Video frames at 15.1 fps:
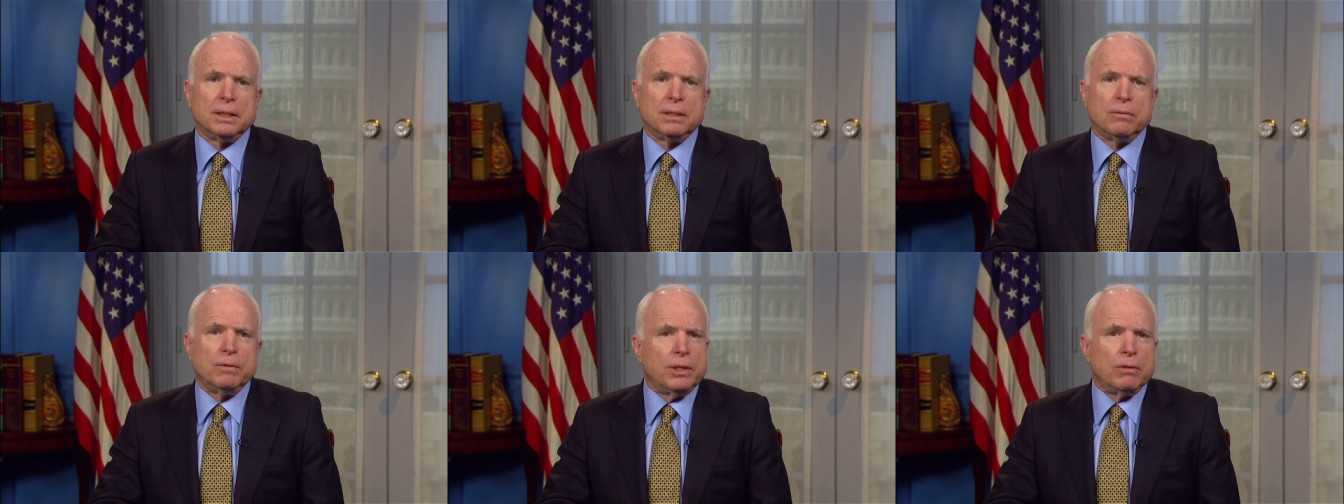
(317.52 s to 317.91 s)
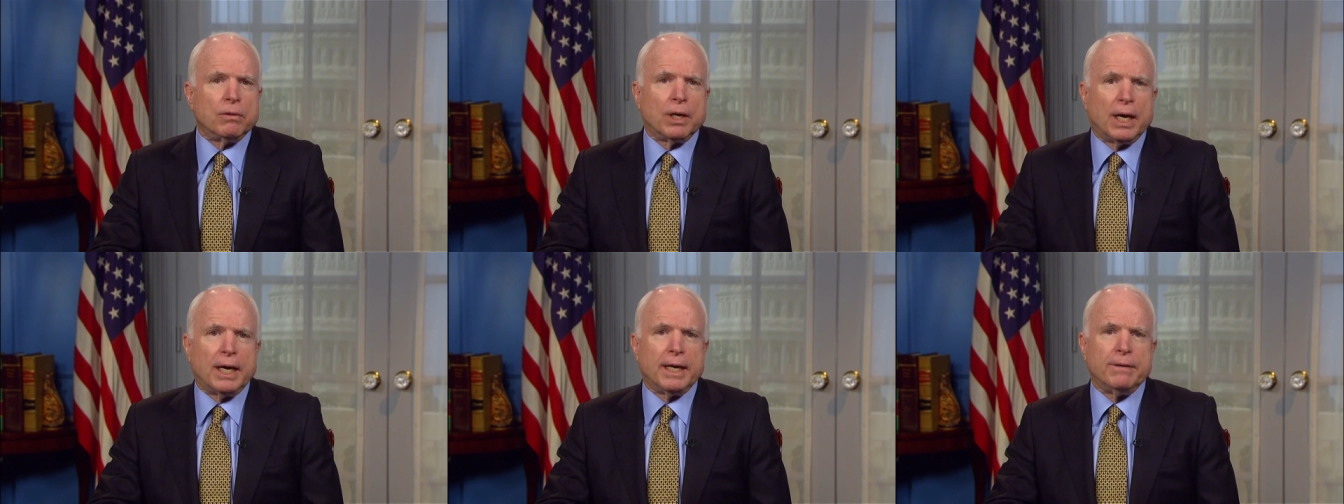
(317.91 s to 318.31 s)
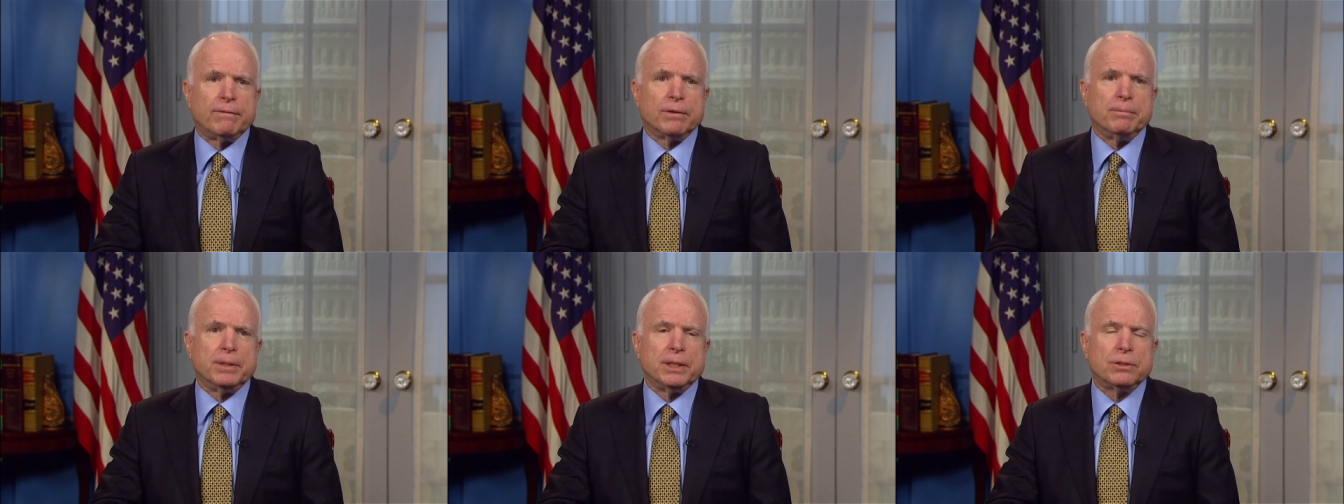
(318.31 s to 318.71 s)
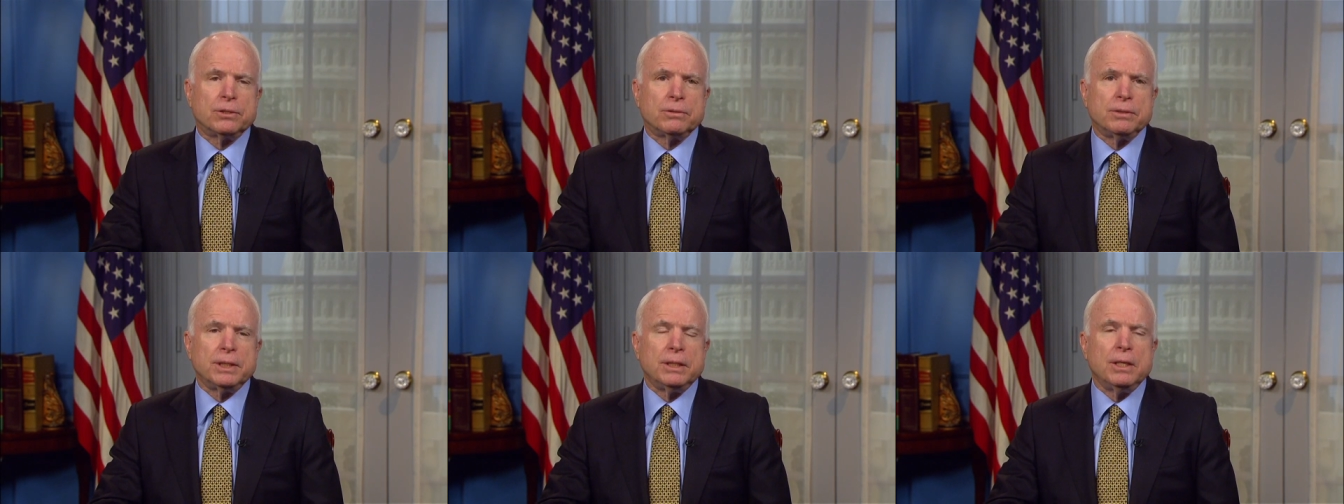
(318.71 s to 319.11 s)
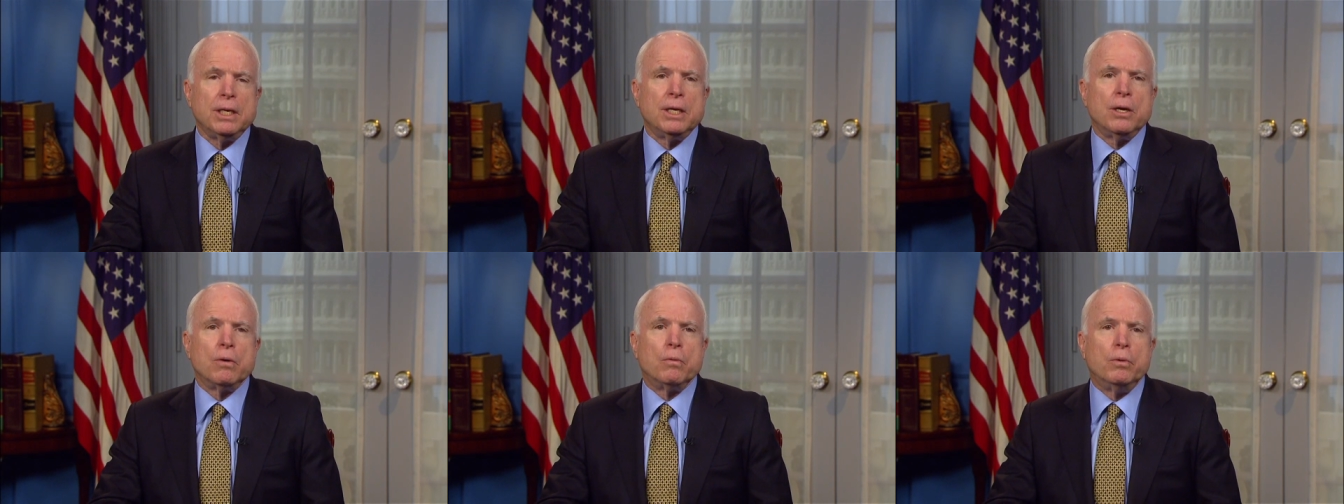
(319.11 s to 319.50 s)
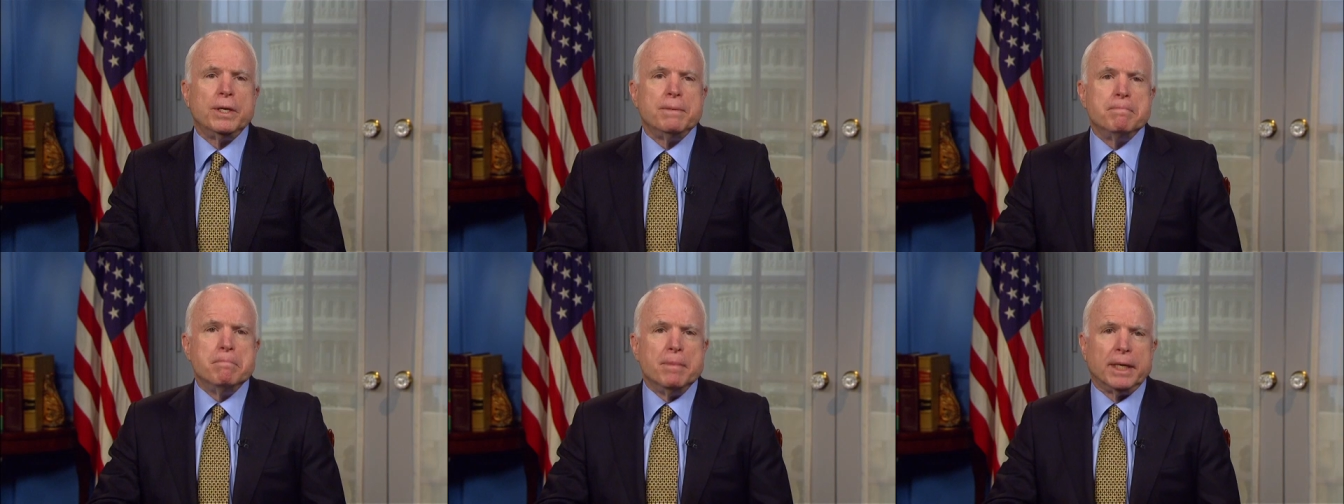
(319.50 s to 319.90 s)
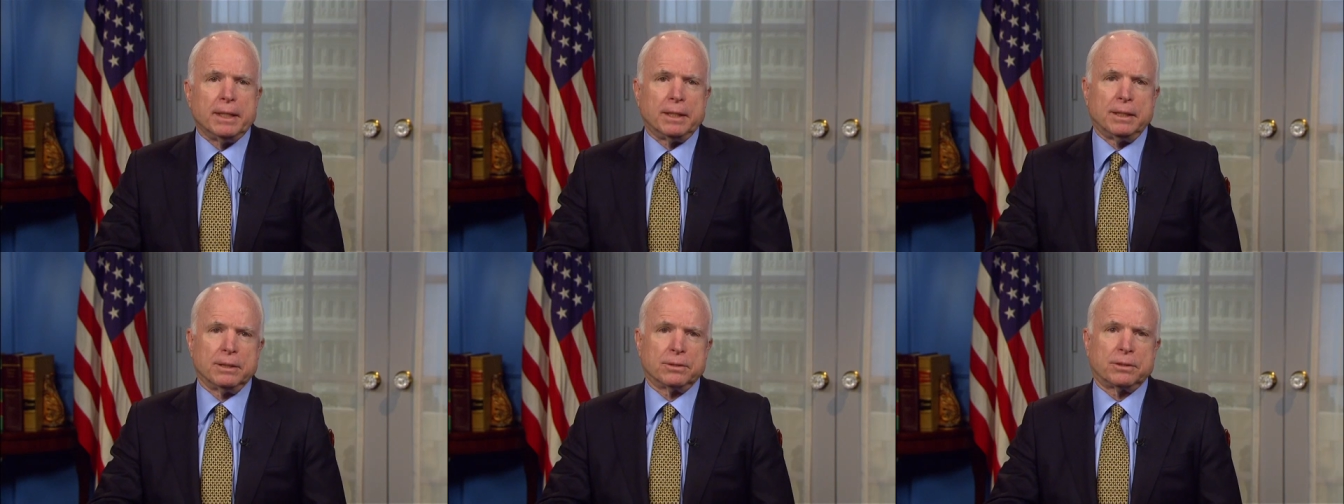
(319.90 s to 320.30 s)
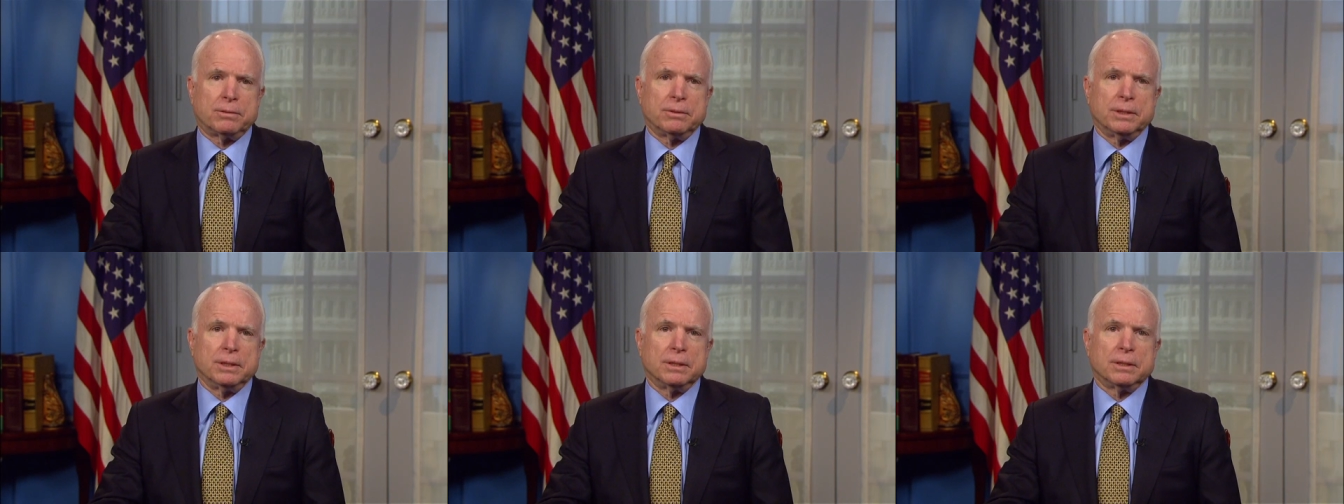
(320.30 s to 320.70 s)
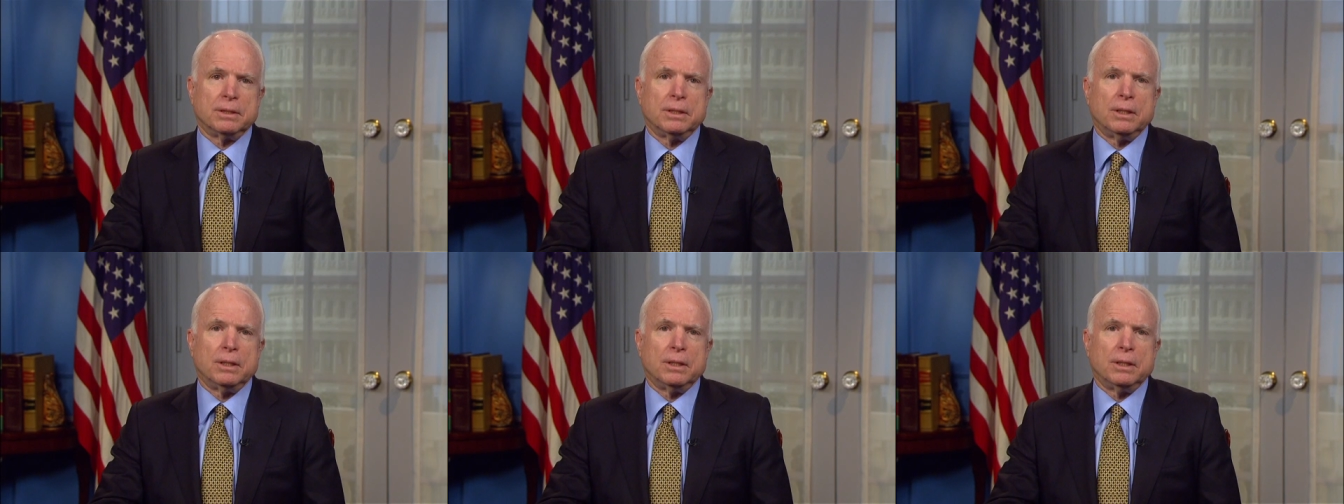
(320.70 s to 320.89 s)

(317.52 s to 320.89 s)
We don't hide from history. We make history.